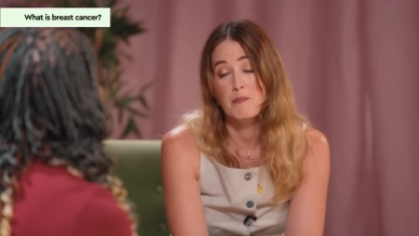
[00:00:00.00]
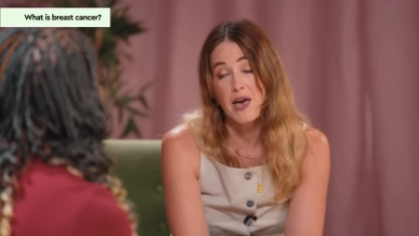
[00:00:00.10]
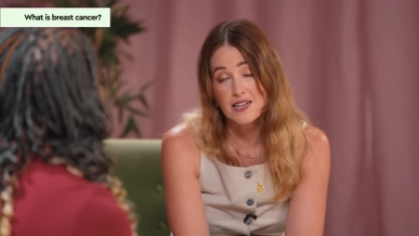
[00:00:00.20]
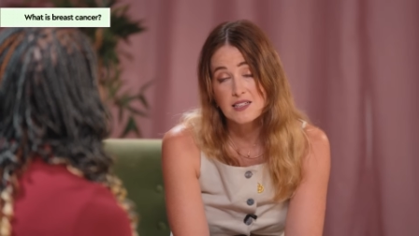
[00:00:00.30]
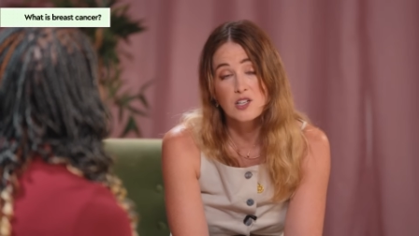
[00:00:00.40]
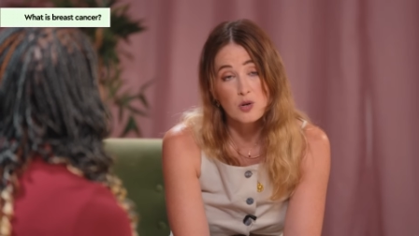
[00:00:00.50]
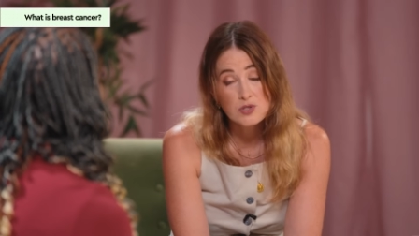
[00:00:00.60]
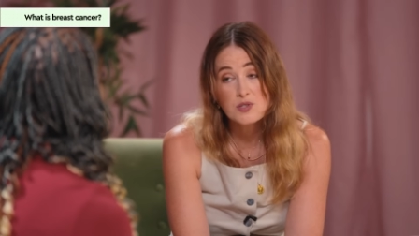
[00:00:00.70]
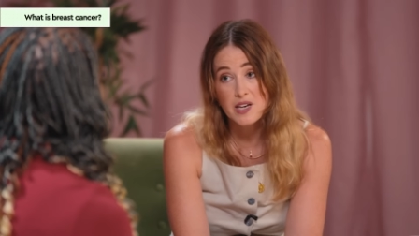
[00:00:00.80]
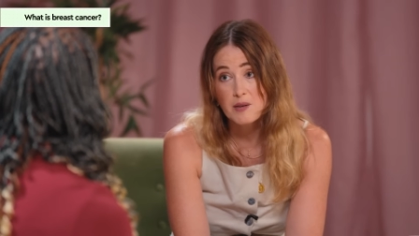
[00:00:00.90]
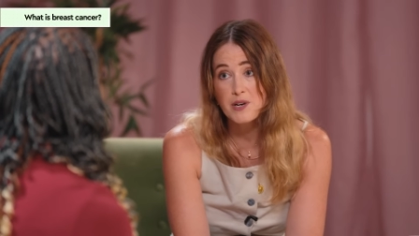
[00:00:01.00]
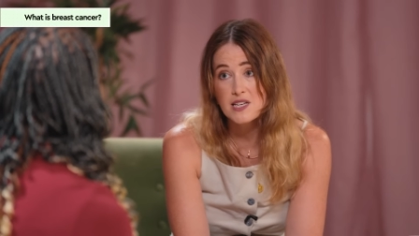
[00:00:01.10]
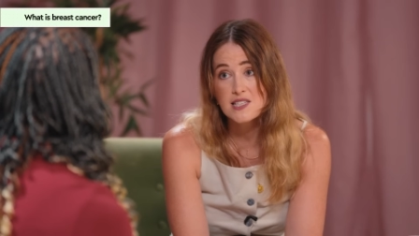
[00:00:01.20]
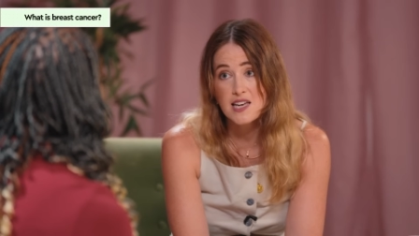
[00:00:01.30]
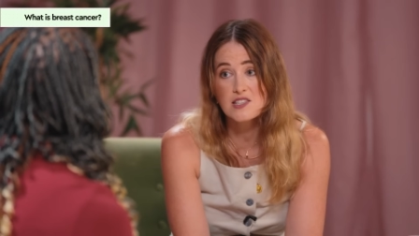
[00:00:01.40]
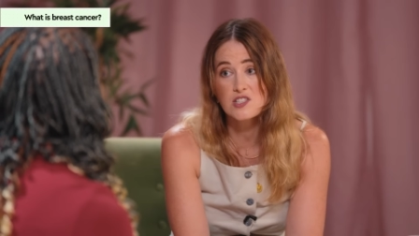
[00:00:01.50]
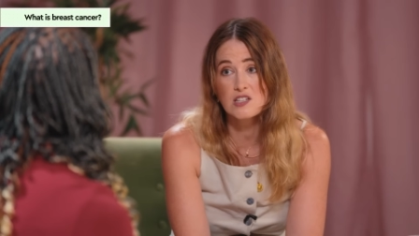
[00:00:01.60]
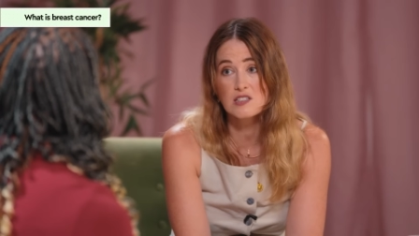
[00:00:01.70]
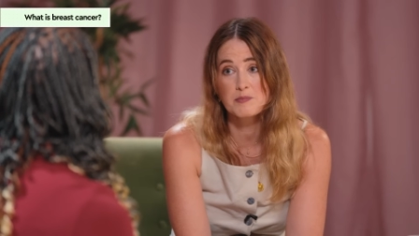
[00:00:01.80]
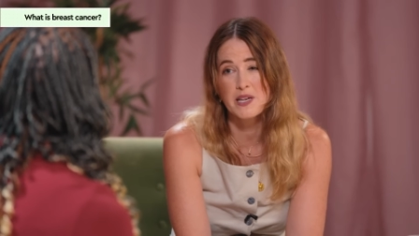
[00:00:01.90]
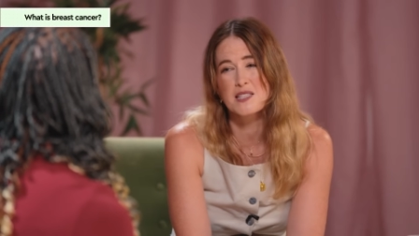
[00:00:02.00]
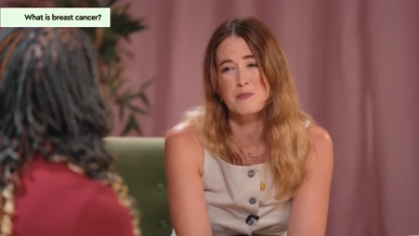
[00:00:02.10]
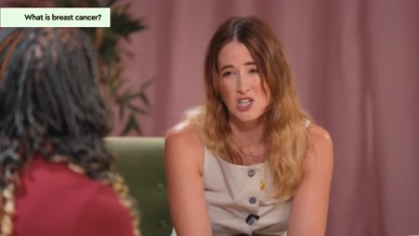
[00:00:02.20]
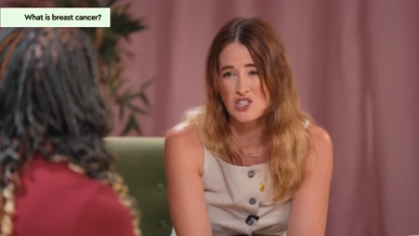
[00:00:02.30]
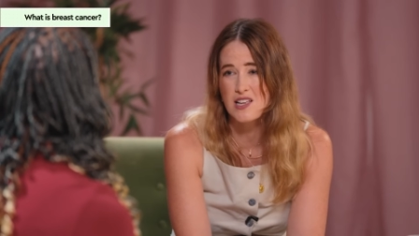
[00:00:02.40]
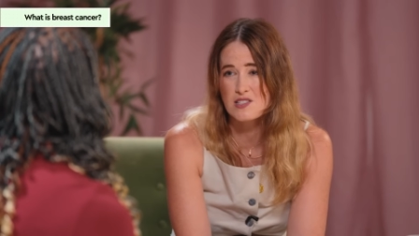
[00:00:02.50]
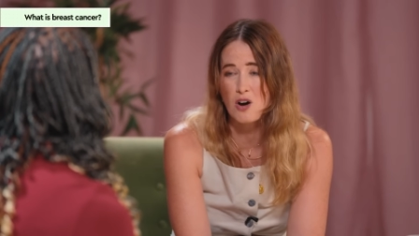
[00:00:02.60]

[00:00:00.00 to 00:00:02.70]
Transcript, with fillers: Men can also get breast cancer, but it's much less